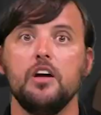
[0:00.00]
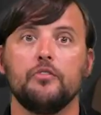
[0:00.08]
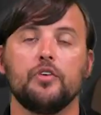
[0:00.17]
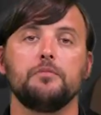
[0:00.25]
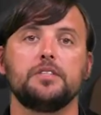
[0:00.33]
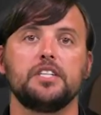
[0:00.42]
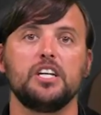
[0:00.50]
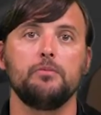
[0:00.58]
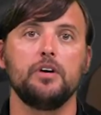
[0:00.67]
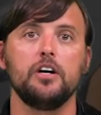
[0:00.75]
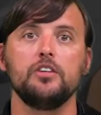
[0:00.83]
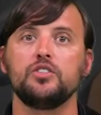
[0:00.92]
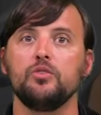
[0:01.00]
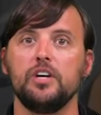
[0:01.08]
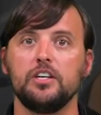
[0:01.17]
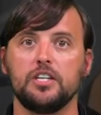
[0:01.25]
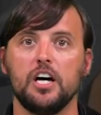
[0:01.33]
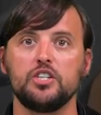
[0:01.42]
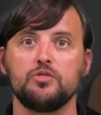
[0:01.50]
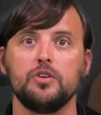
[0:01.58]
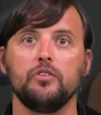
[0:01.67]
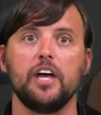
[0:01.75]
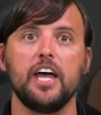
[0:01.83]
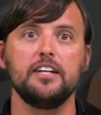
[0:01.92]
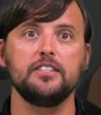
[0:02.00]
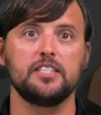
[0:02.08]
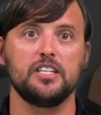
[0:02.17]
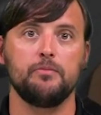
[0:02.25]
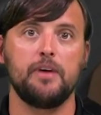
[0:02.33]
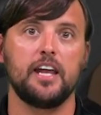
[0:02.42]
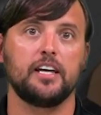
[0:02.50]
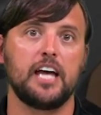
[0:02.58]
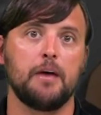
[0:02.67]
From cinema to industrial and cinematic